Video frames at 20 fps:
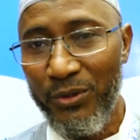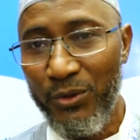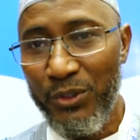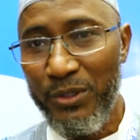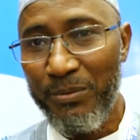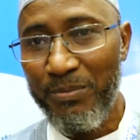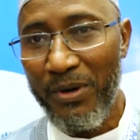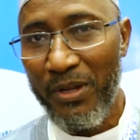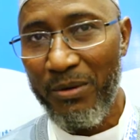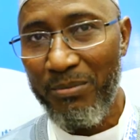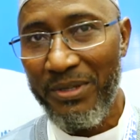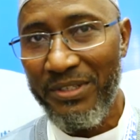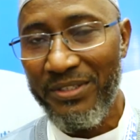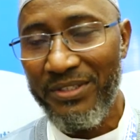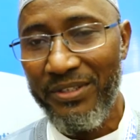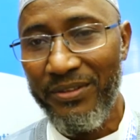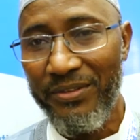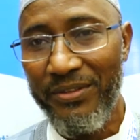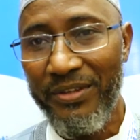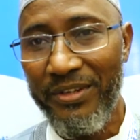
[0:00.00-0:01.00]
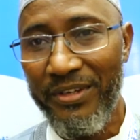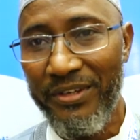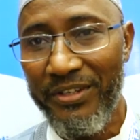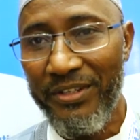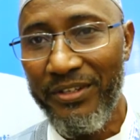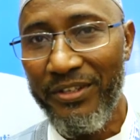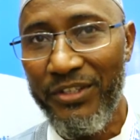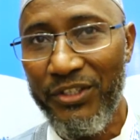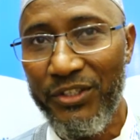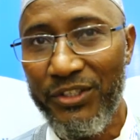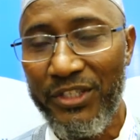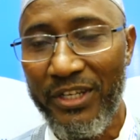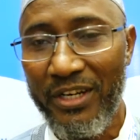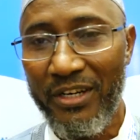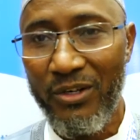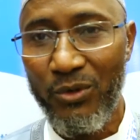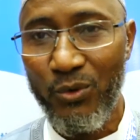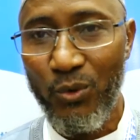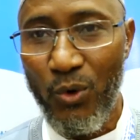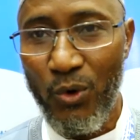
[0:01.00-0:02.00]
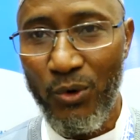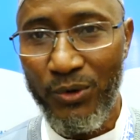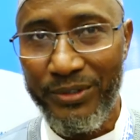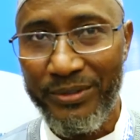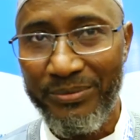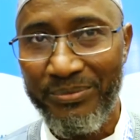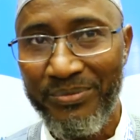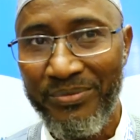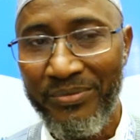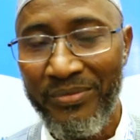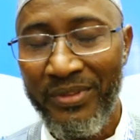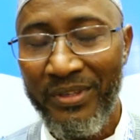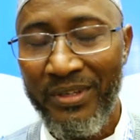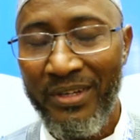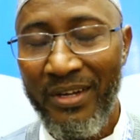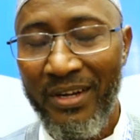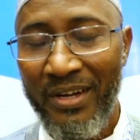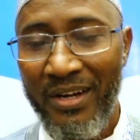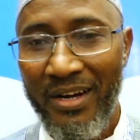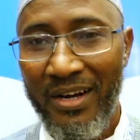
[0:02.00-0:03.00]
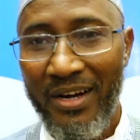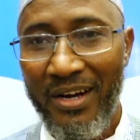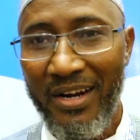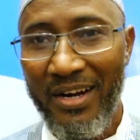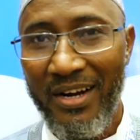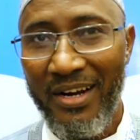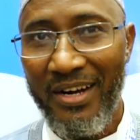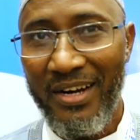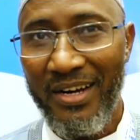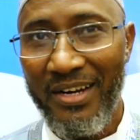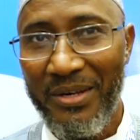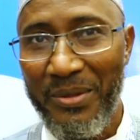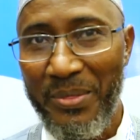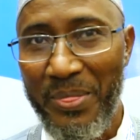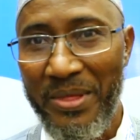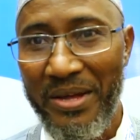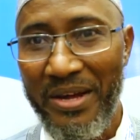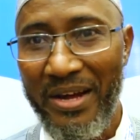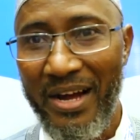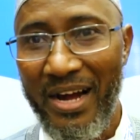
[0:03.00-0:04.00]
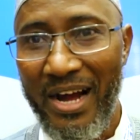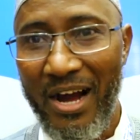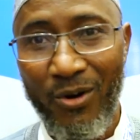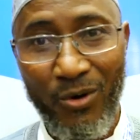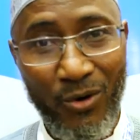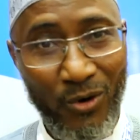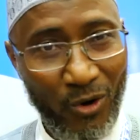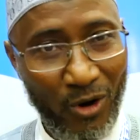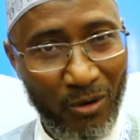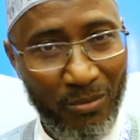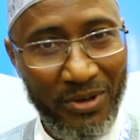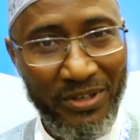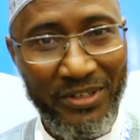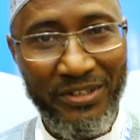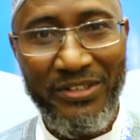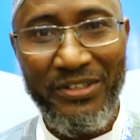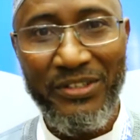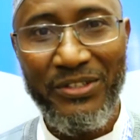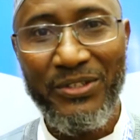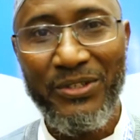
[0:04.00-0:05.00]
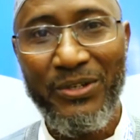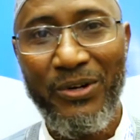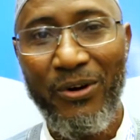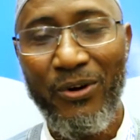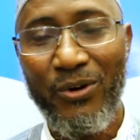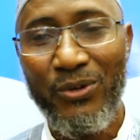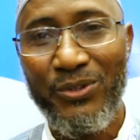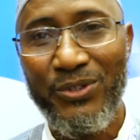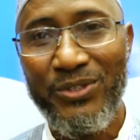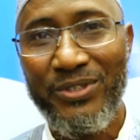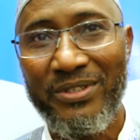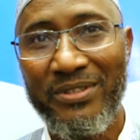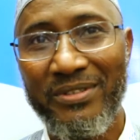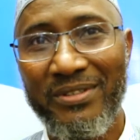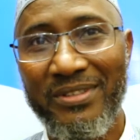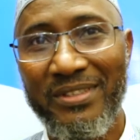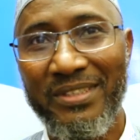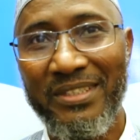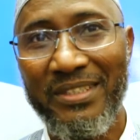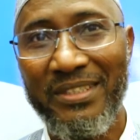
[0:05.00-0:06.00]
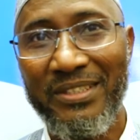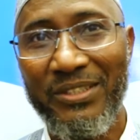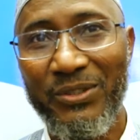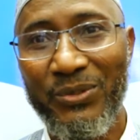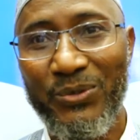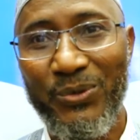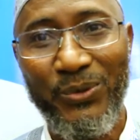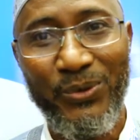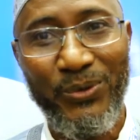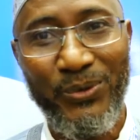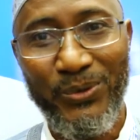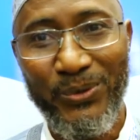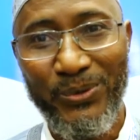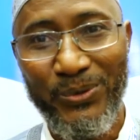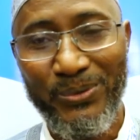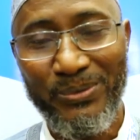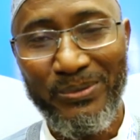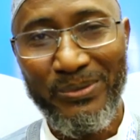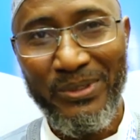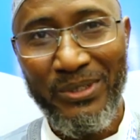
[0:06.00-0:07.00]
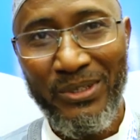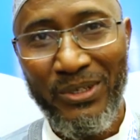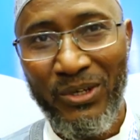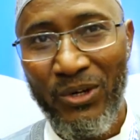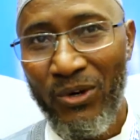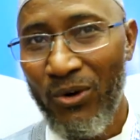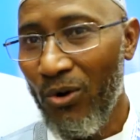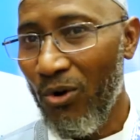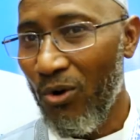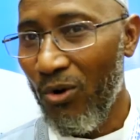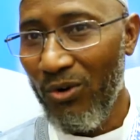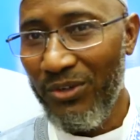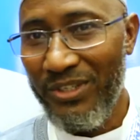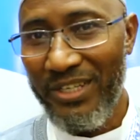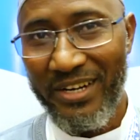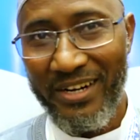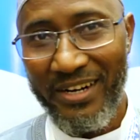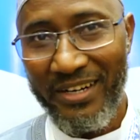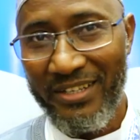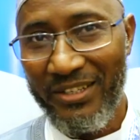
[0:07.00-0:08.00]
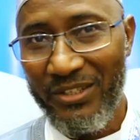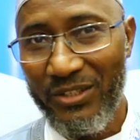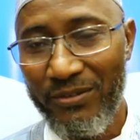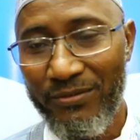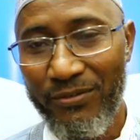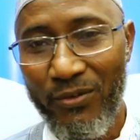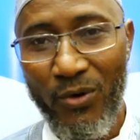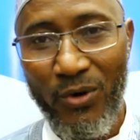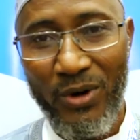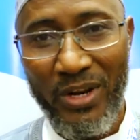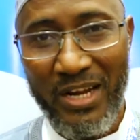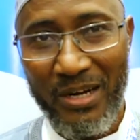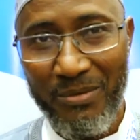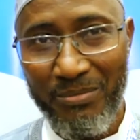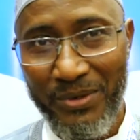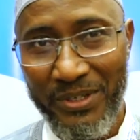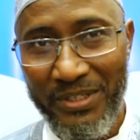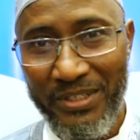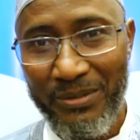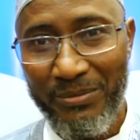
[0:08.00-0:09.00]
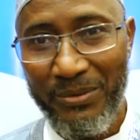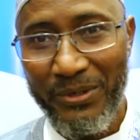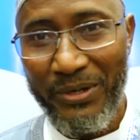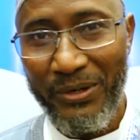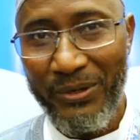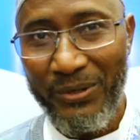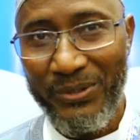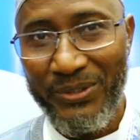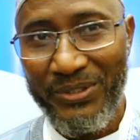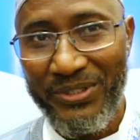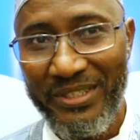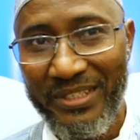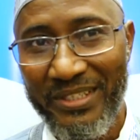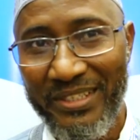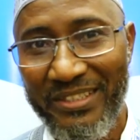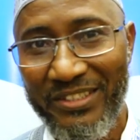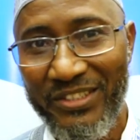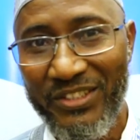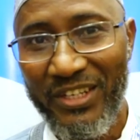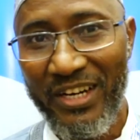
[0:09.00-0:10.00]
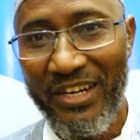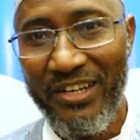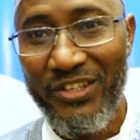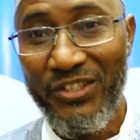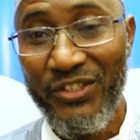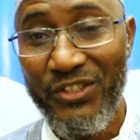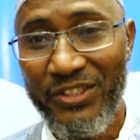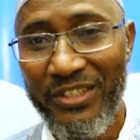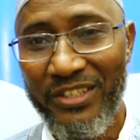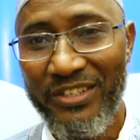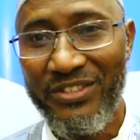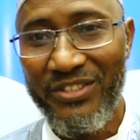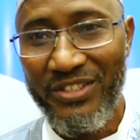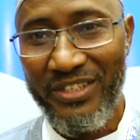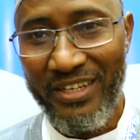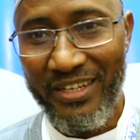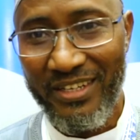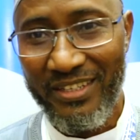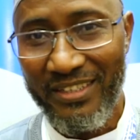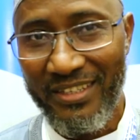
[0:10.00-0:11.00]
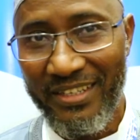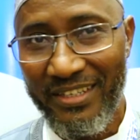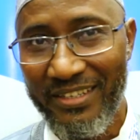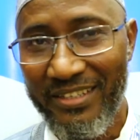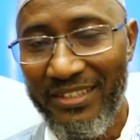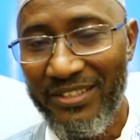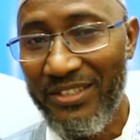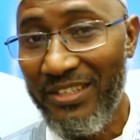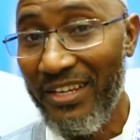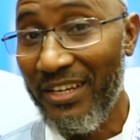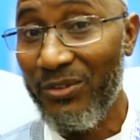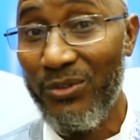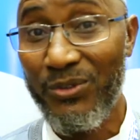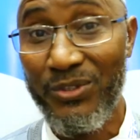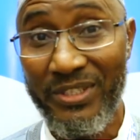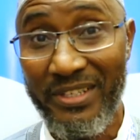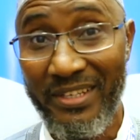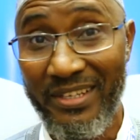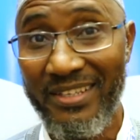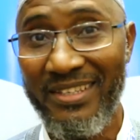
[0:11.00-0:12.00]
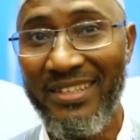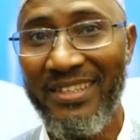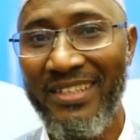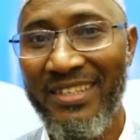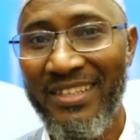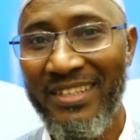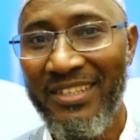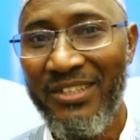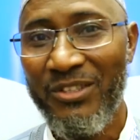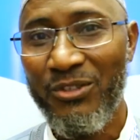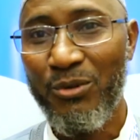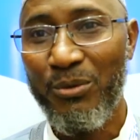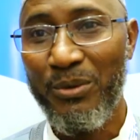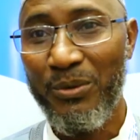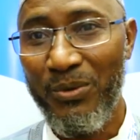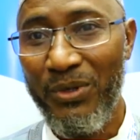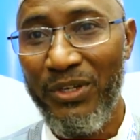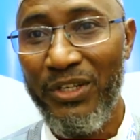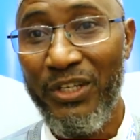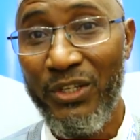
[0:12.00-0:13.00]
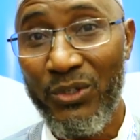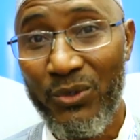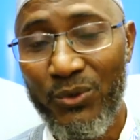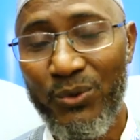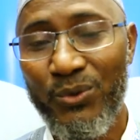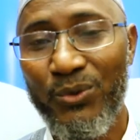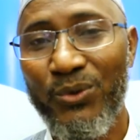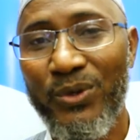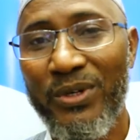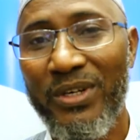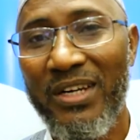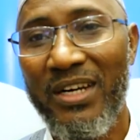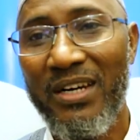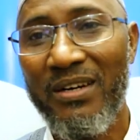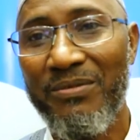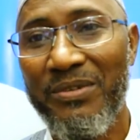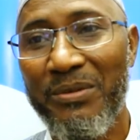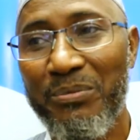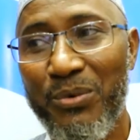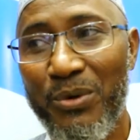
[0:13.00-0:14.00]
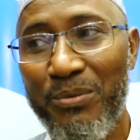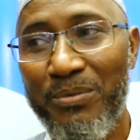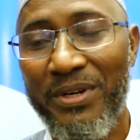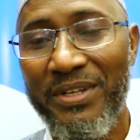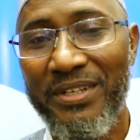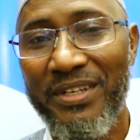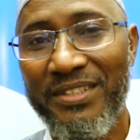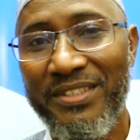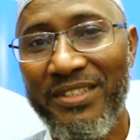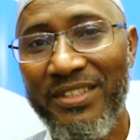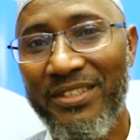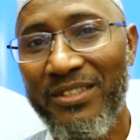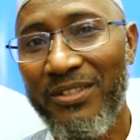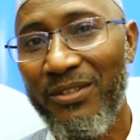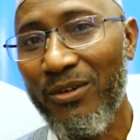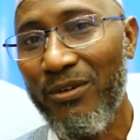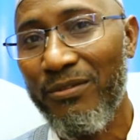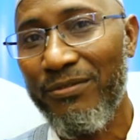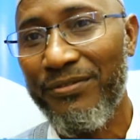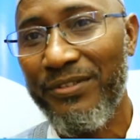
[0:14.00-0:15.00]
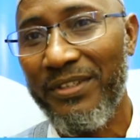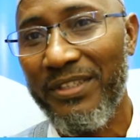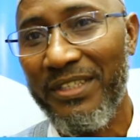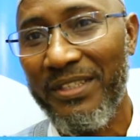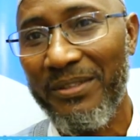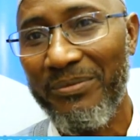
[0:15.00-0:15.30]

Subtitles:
deployments in the digital world. I will recommend this course to all directors of all companies because digitalization is here and is here to stay. So people need to have a proper understanding of